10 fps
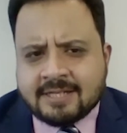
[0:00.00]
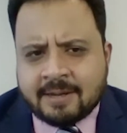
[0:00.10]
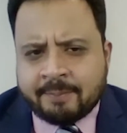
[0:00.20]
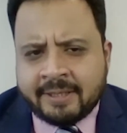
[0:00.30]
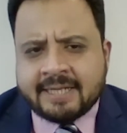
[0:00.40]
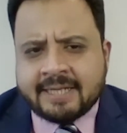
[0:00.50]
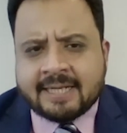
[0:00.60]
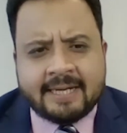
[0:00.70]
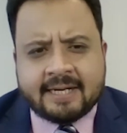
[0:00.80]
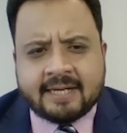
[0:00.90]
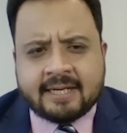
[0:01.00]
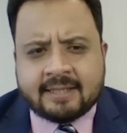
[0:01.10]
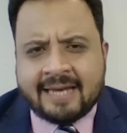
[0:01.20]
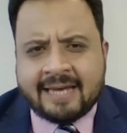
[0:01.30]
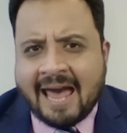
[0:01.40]
company declared a
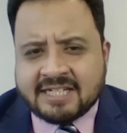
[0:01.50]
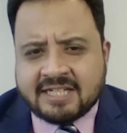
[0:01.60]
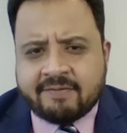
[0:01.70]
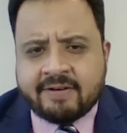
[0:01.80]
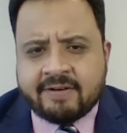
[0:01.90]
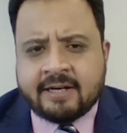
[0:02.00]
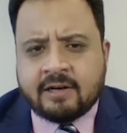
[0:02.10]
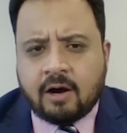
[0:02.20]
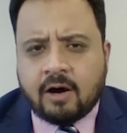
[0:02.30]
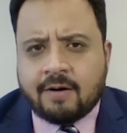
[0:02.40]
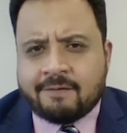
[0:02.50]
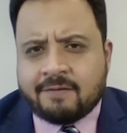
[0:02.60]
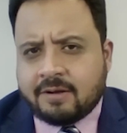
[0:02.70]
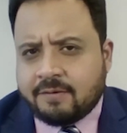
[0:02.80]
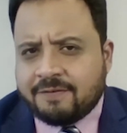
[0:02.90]
cash dividend
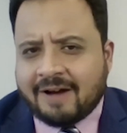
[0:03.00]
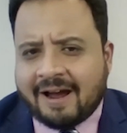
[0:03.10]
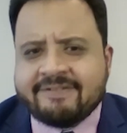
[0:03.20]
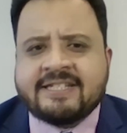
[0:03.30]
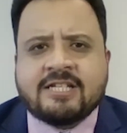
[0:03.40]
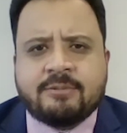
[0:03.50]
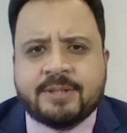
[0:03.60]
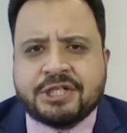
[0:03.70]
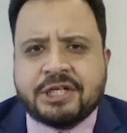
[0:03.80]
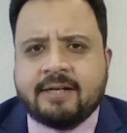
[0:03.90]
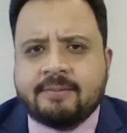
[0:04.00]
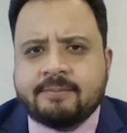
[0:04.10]
of 5 cents per share.